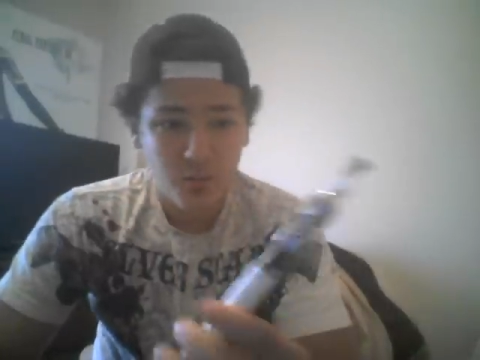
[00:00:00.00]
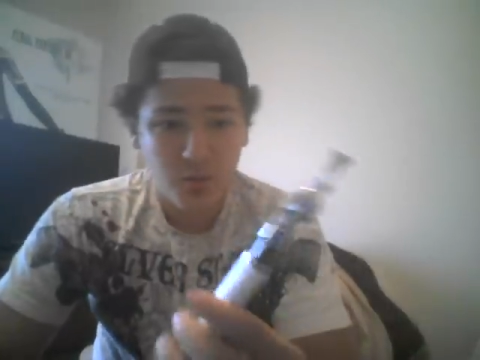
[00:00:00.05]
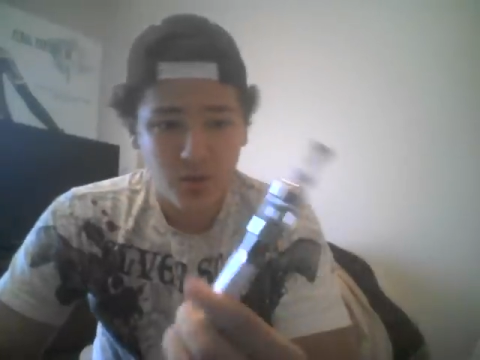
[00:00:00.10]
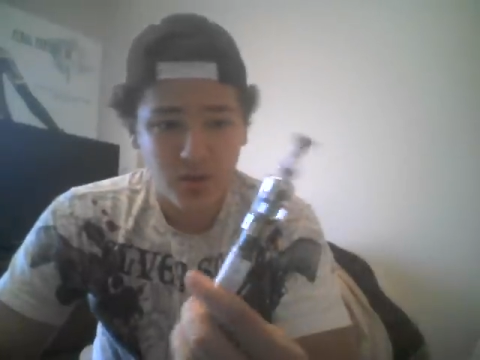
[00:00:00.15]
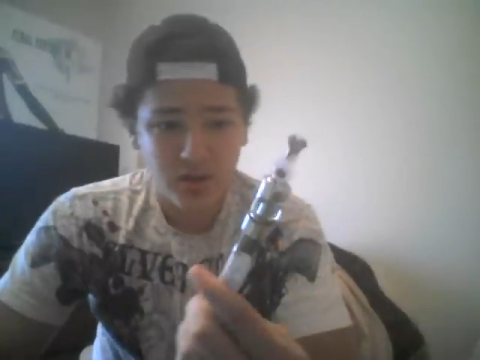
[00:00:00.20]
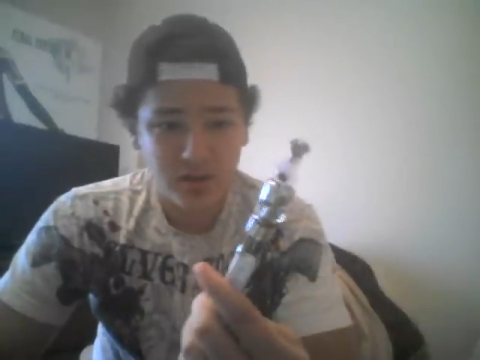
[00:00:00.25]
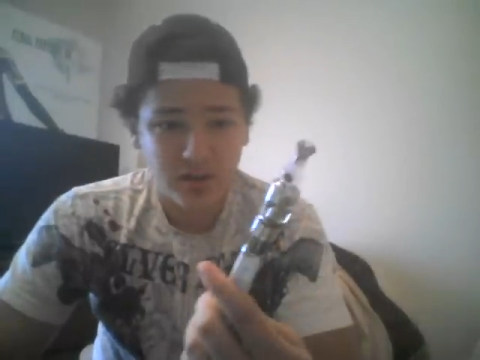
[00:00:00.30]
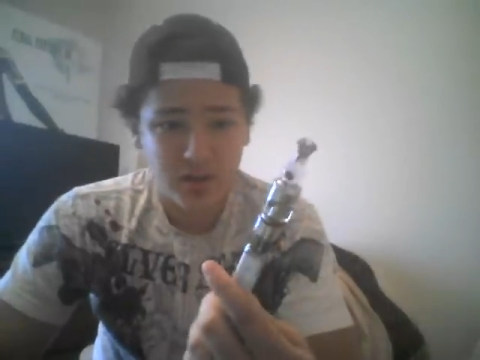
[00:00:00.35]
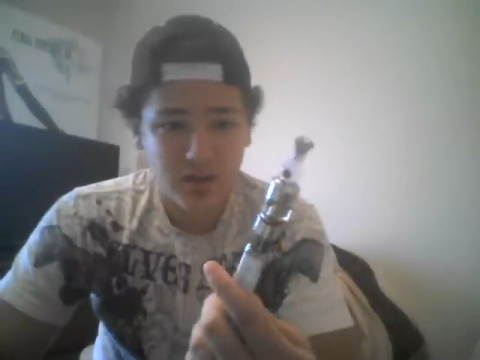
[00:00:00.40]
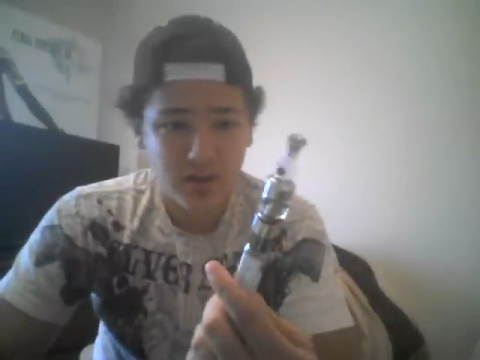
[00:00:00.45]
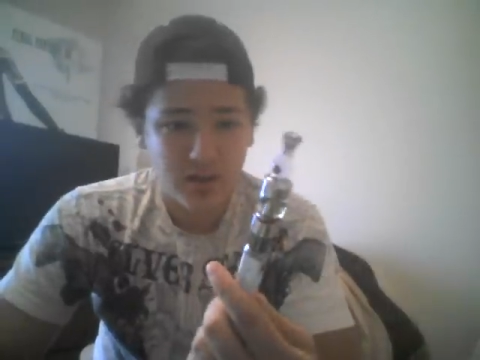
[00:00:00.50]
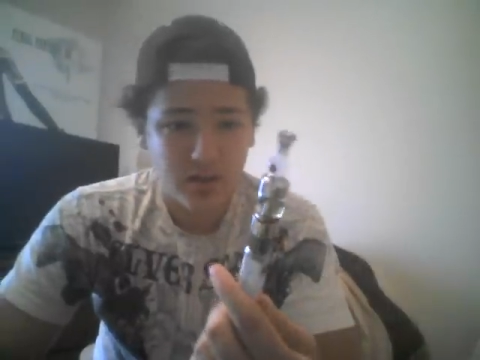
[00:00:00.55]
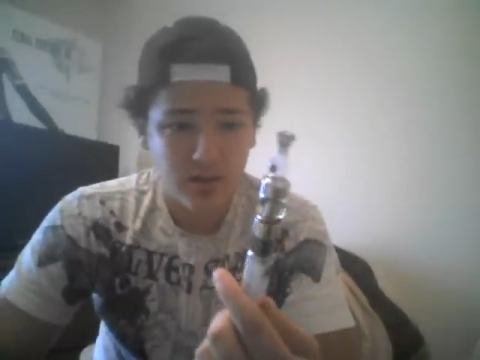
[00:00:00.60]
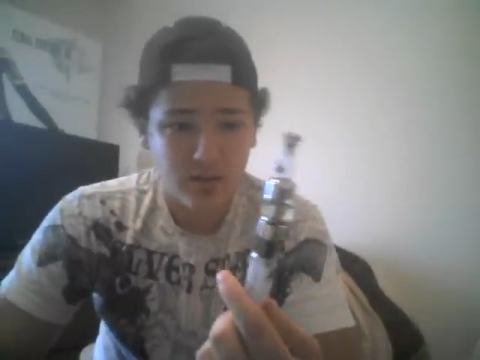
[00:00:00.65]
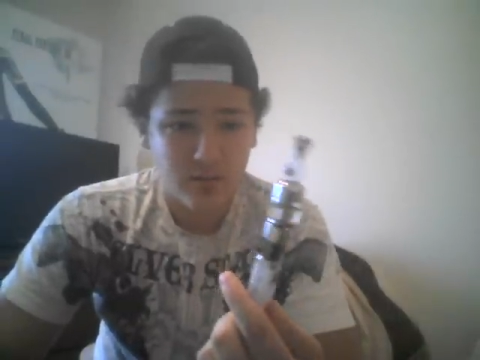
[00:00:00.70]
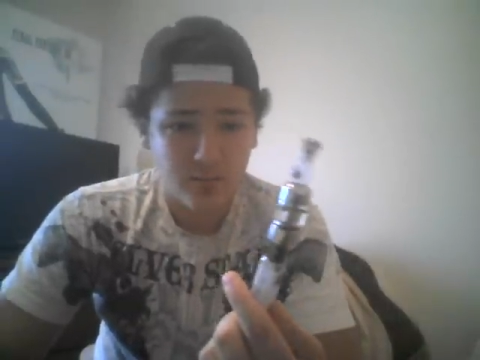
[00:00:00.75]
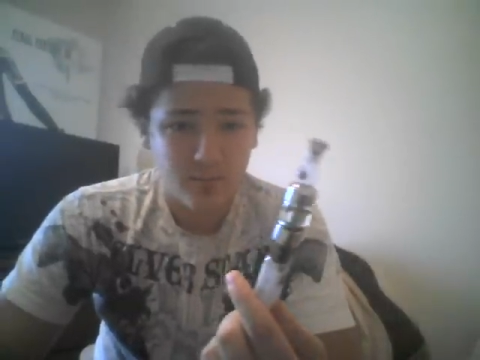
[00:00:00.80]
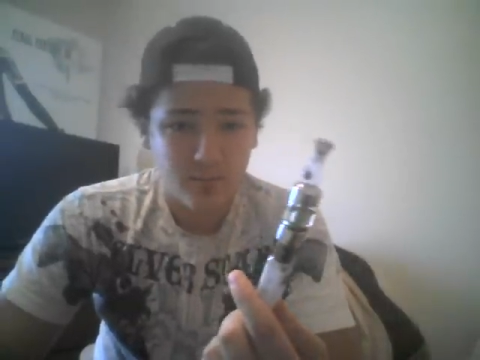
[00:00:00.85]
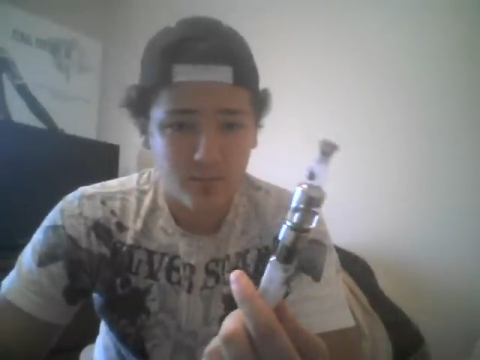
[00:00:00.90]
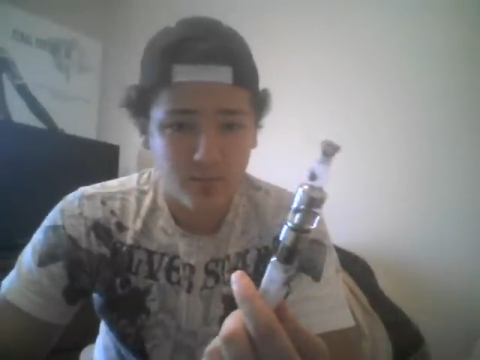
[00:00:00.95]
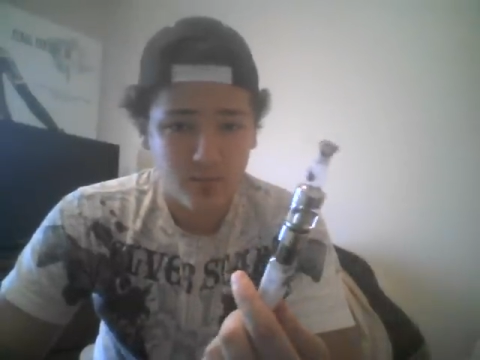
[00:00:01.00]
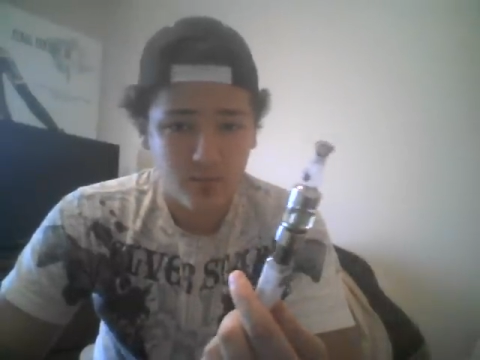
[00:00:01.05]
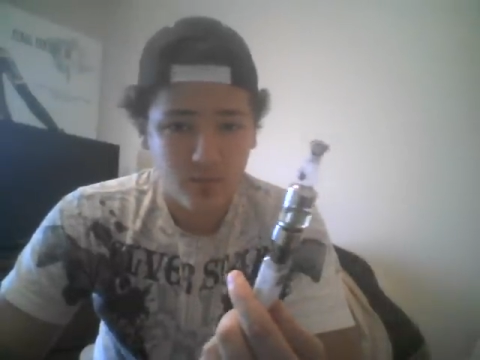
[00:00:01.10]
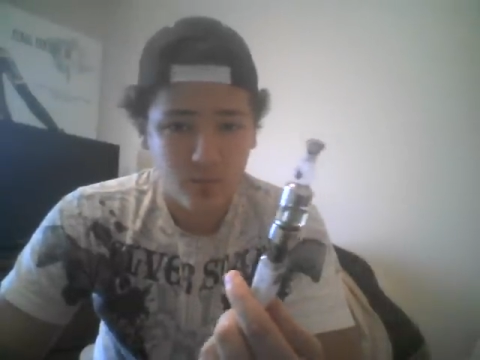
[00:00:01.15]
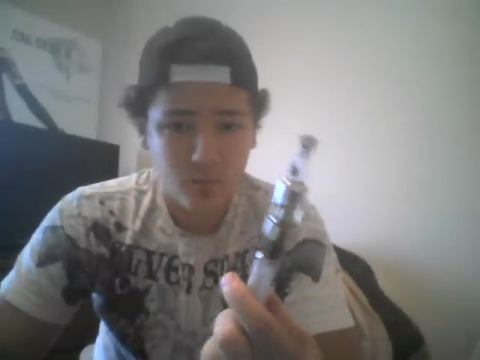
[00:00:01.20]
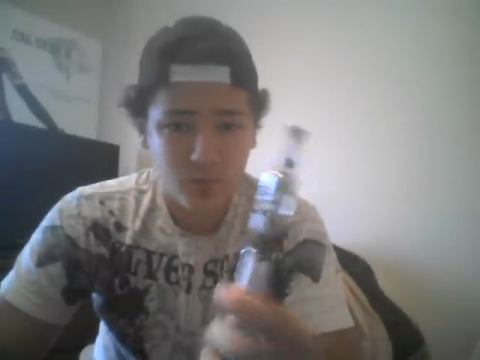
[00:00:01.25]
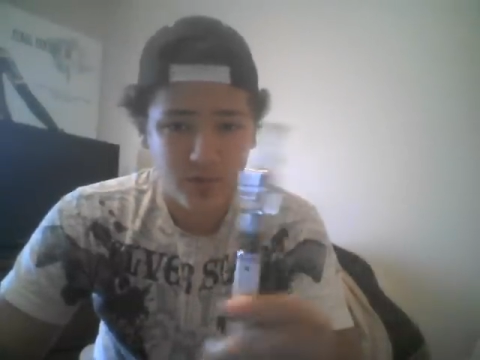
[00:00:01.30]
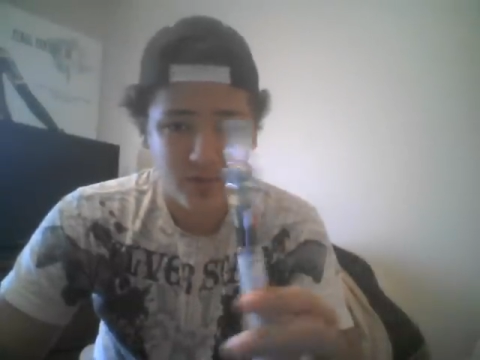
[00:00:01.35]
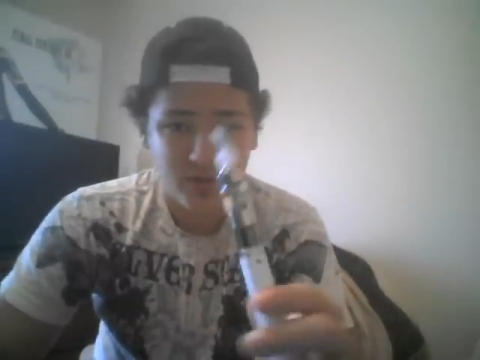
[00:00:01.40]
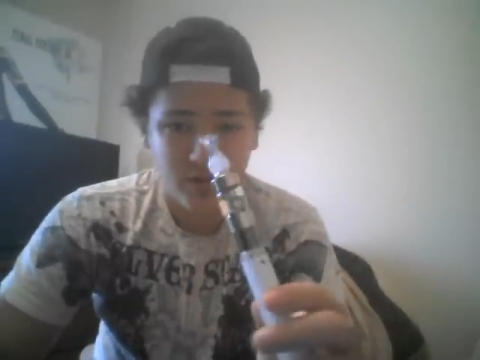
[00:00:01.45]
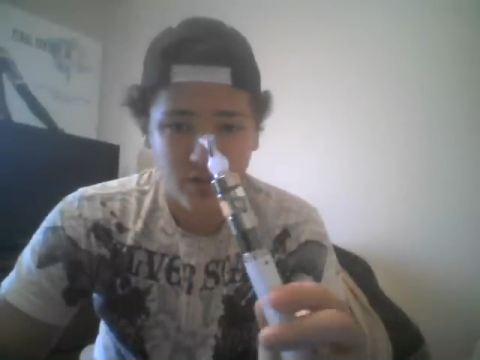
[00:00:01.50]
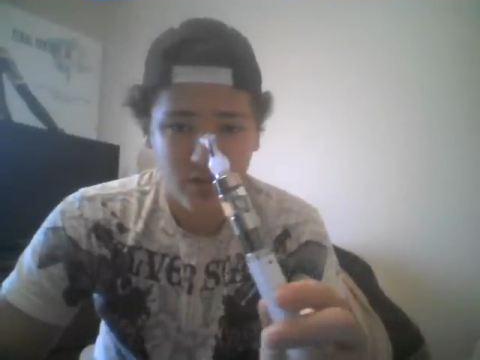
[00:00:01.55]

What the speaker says: But with the